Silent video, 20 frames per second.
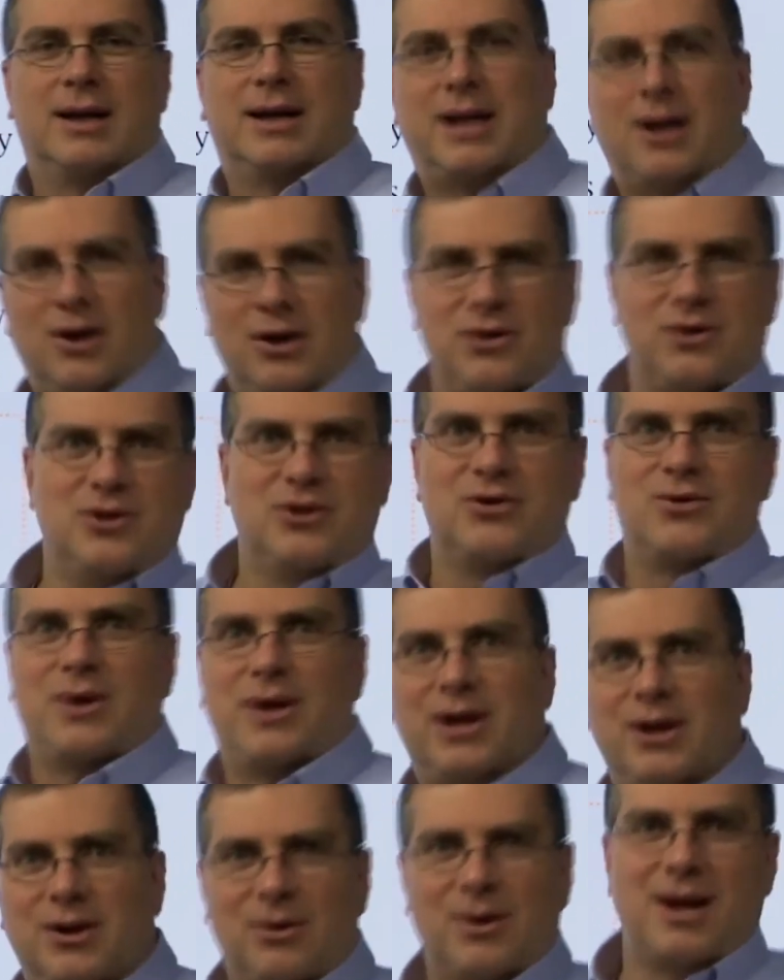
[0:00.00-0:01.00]
characters
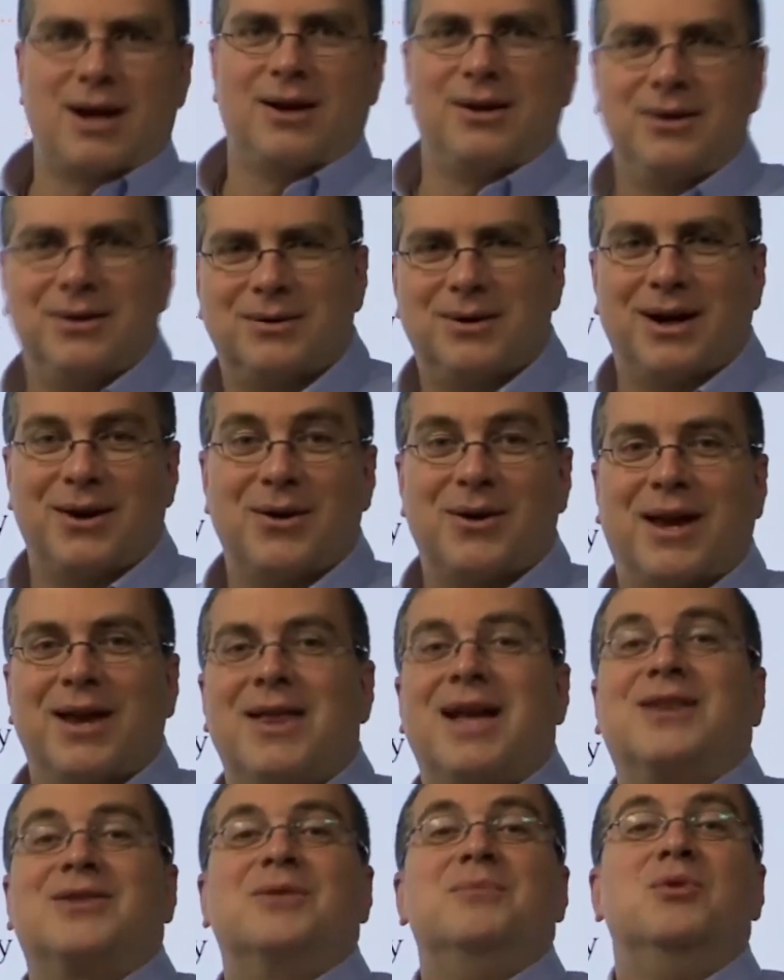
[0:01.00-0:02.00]
running around, right? Okay,
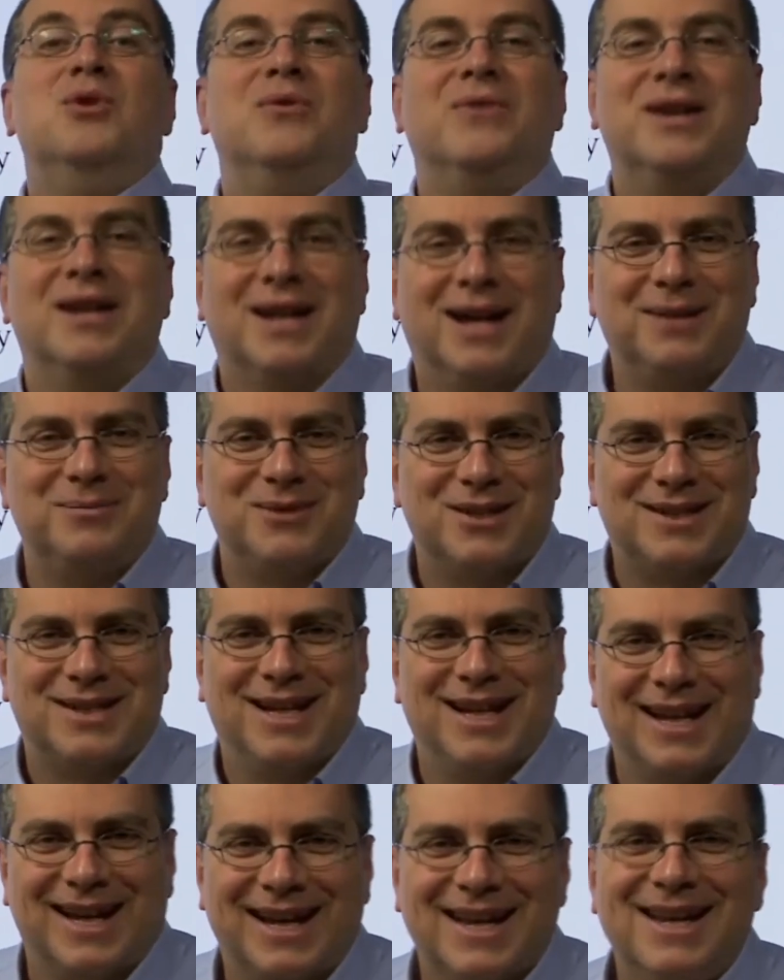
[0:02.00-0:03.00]
that's a movie. I'm just
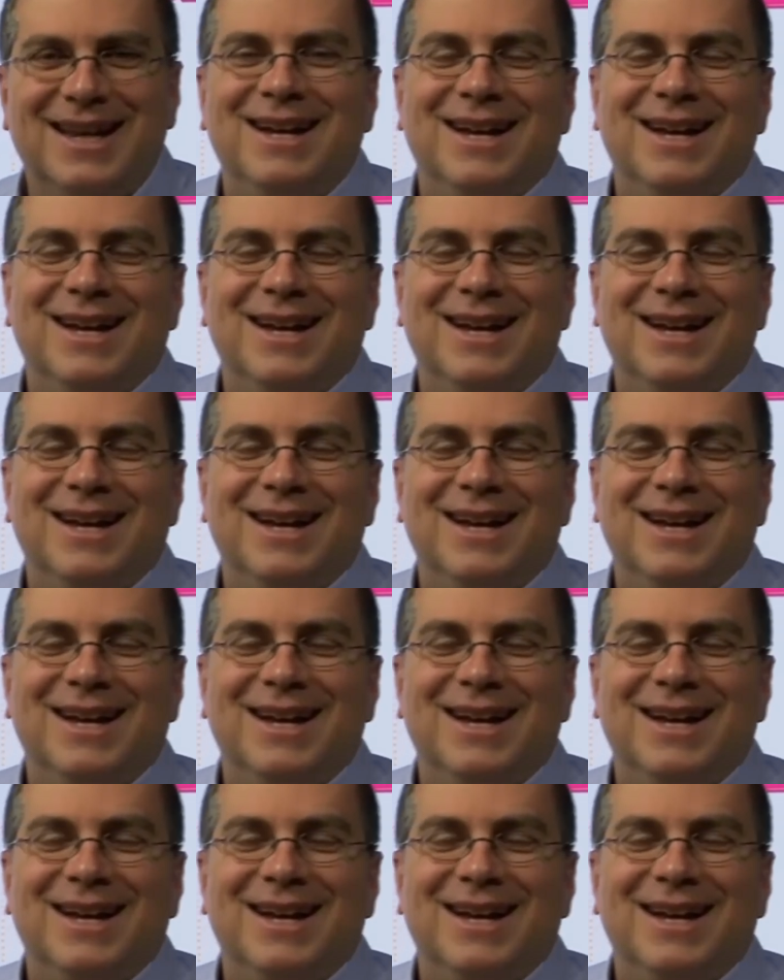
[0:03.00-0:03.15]
kidding.